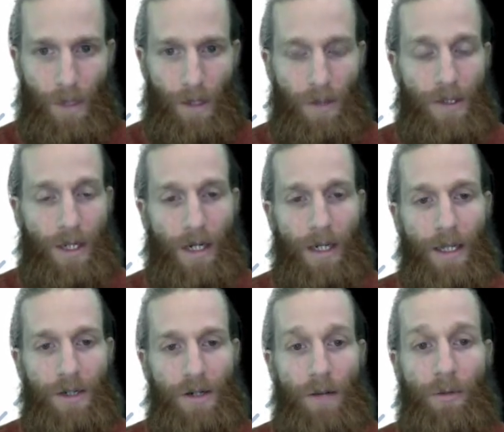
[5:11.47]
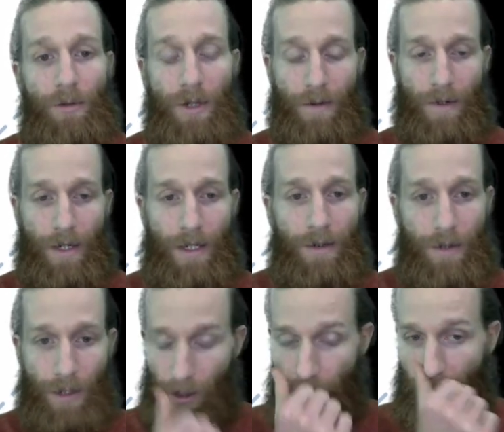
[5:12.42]
there's not a lot of trouble you can run into
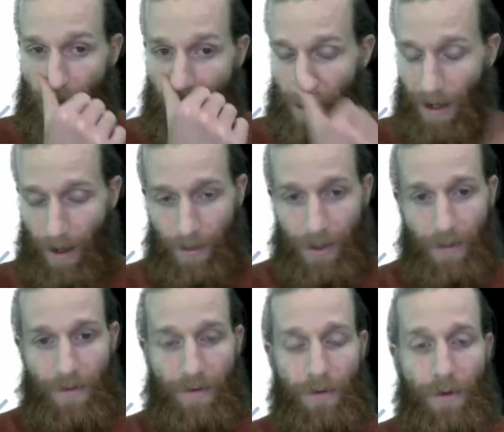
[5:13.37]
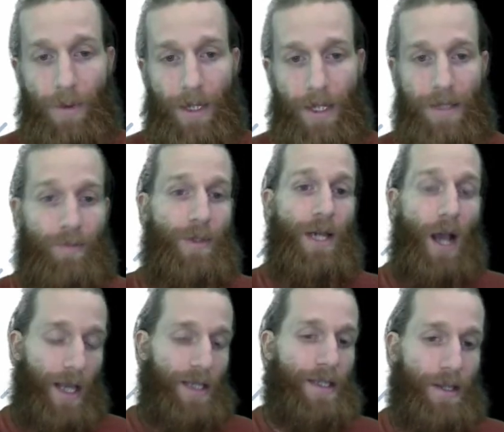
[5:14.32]
here in terms of duplicates
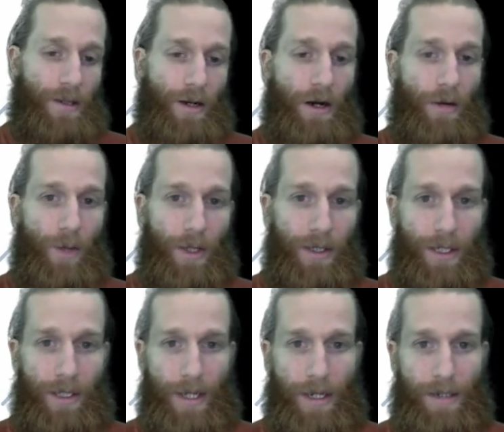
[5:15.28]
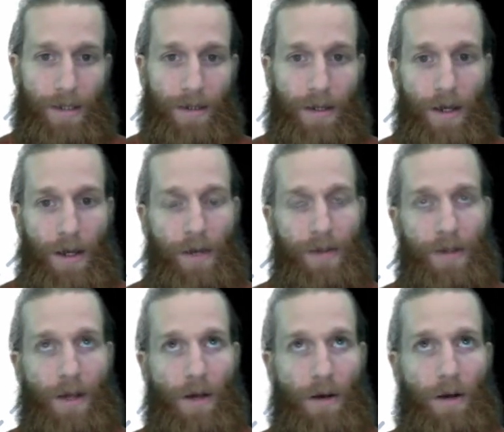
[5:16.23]
because these are multi-indexes.
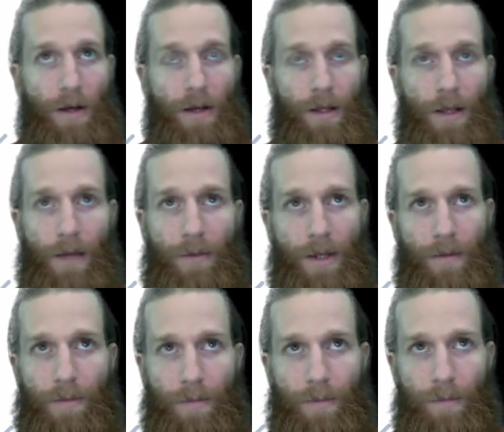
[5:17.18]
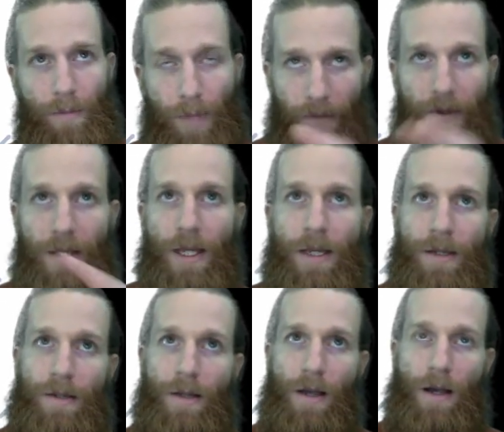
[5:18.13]
So yeah, we can pivot
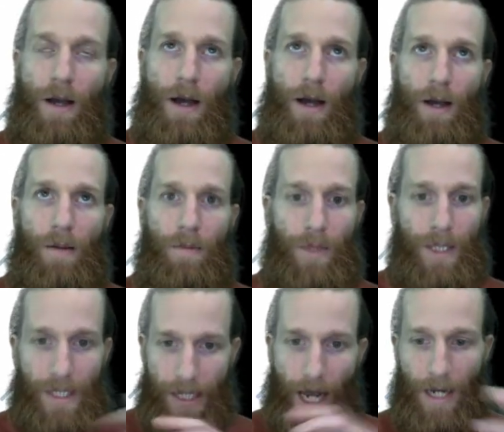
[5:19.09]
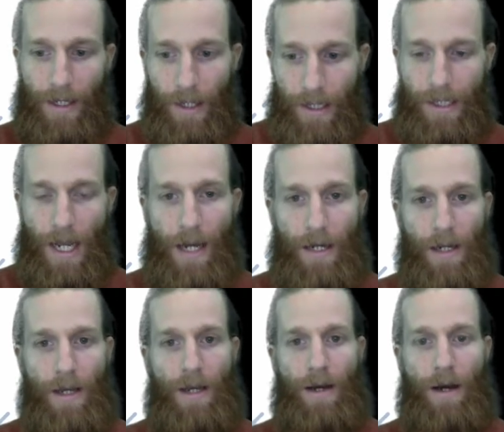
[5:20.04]
things, we can stack and unstack,
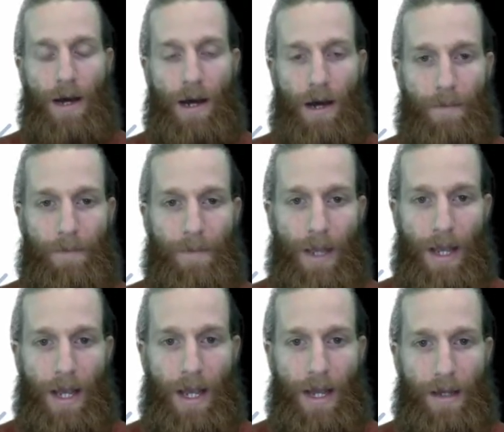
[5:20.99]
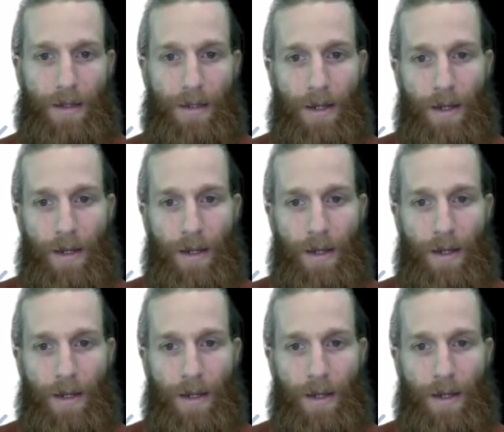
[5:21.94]
and